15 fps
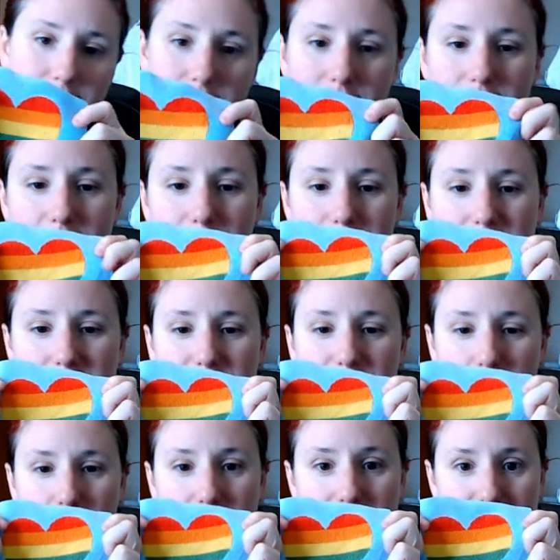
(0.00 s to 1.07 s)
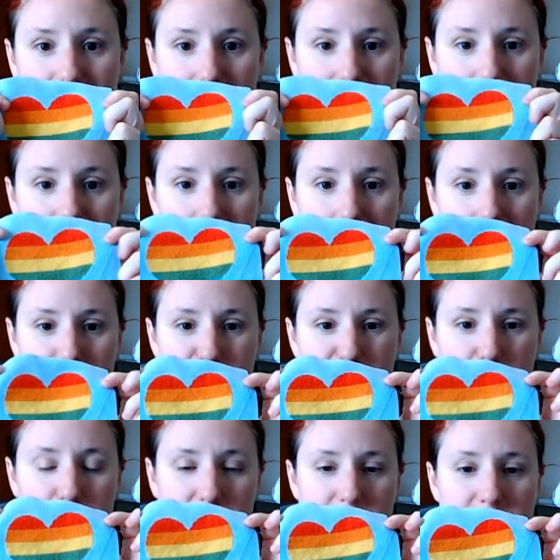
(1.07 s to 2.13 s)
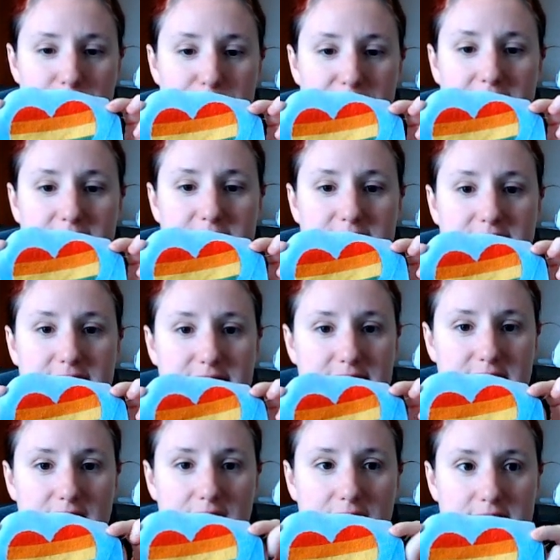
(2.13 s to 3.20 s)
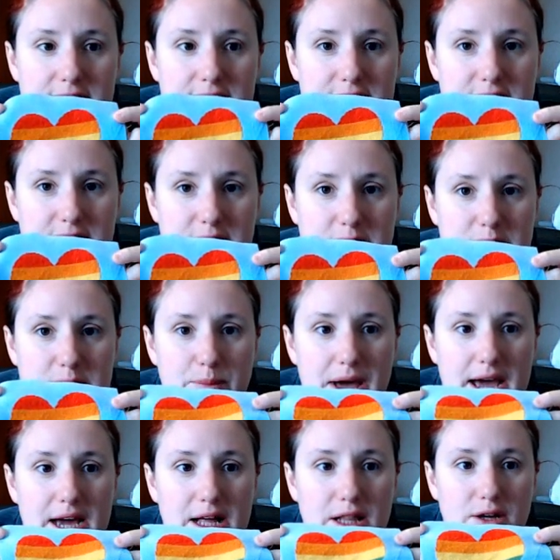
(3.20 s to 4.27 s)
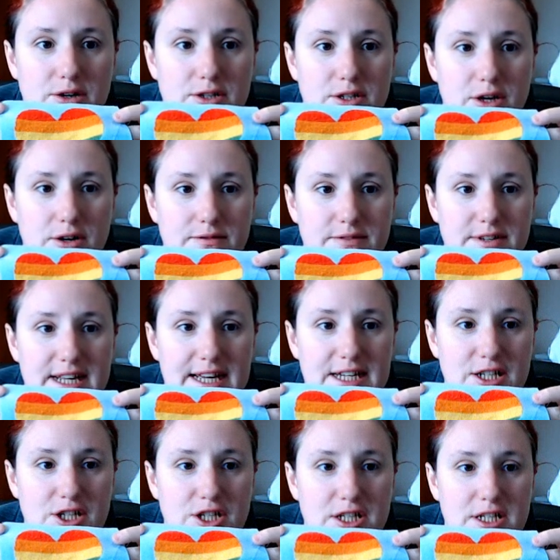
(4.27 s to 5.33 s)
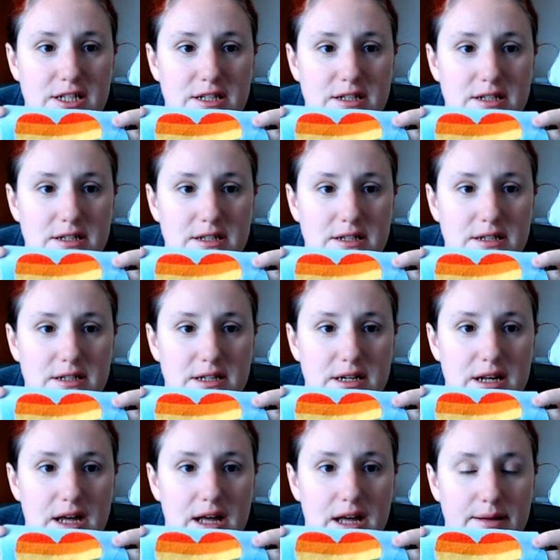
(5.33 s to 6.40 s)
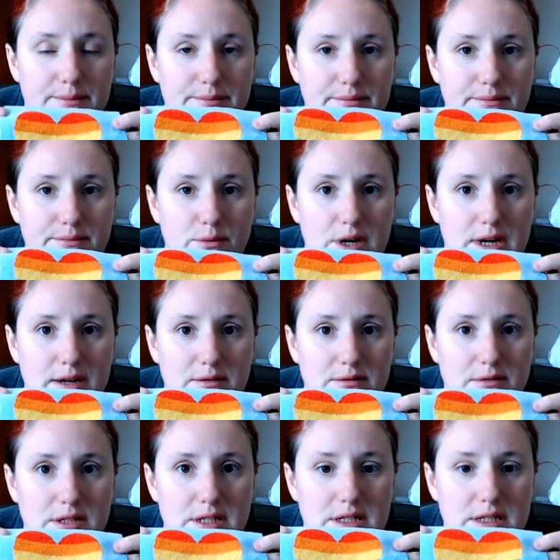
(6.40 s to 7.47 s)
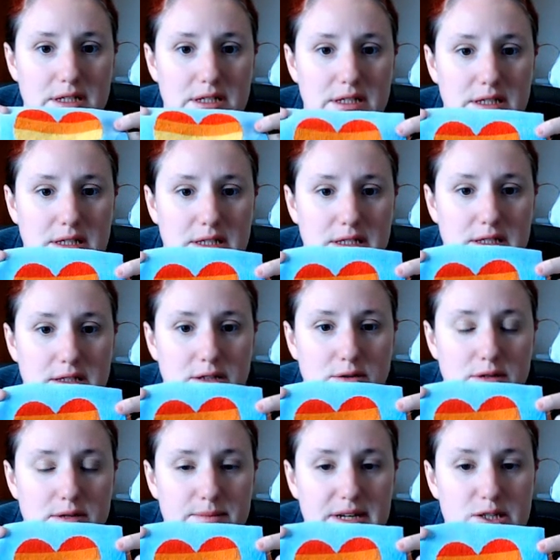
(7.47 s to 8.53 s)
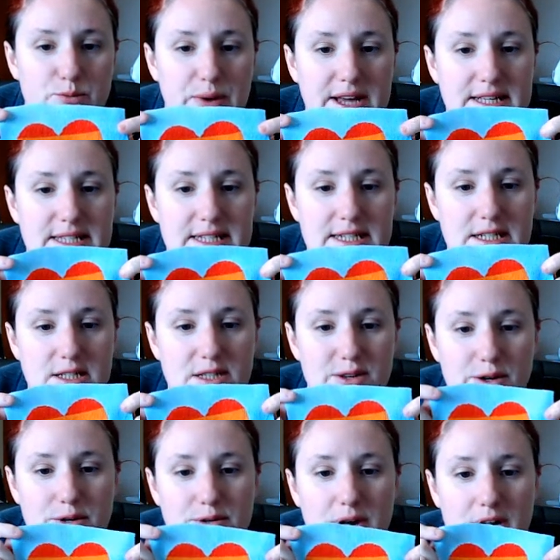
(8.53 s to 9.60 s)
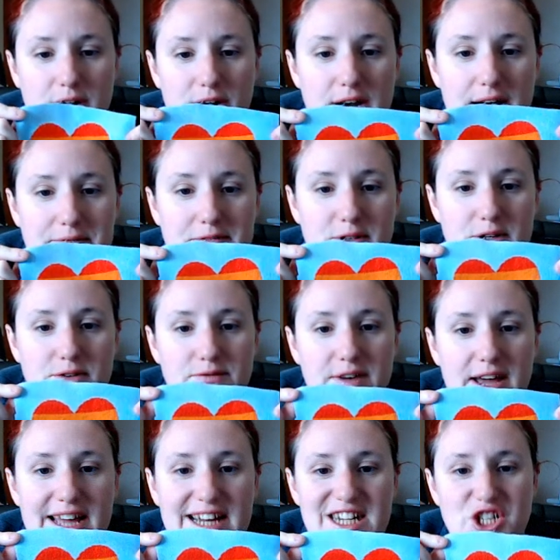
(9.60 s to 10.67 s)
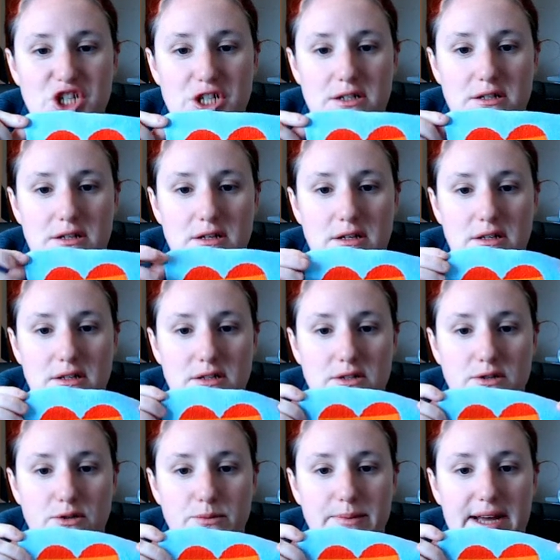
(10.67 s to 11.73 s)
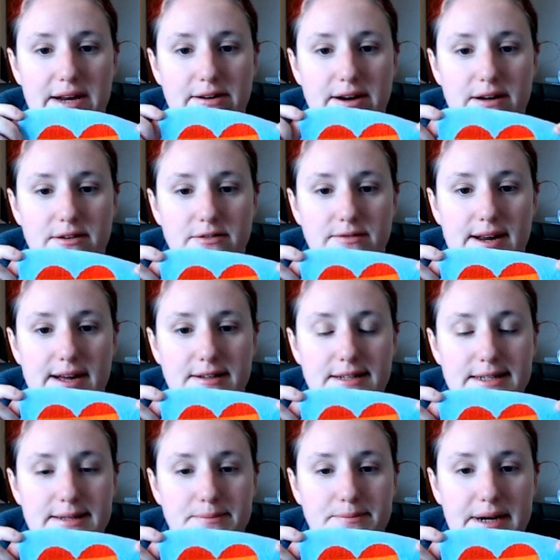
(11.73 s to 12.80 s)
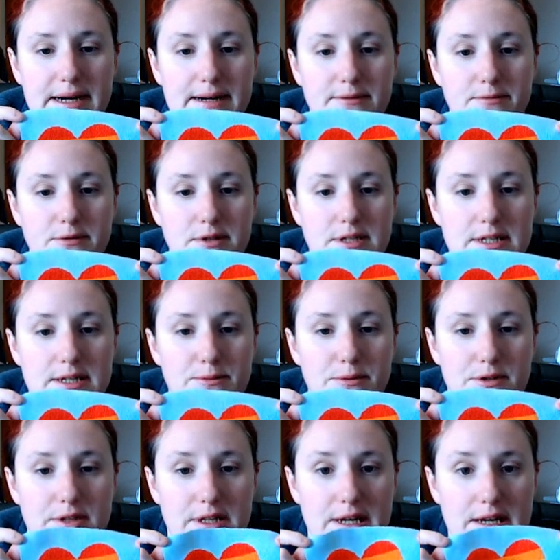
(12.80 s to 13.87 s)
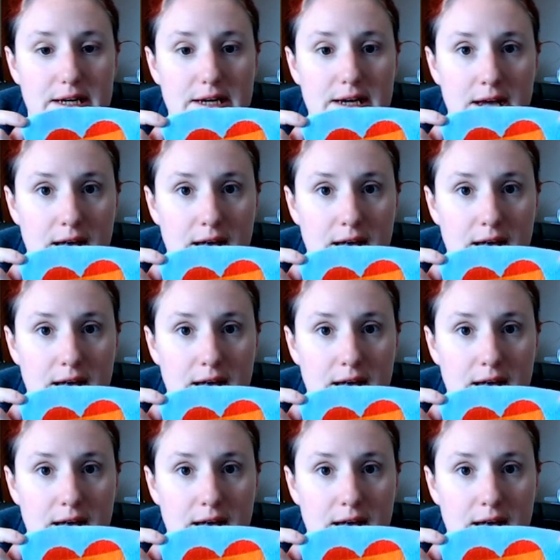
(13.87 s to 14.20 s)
That one's for my son. I'm a bit worried about it. I didn't pay a lot of attention when I was doing my spacing, so I don't have a lot of edge sort of background around it, but we'll see what the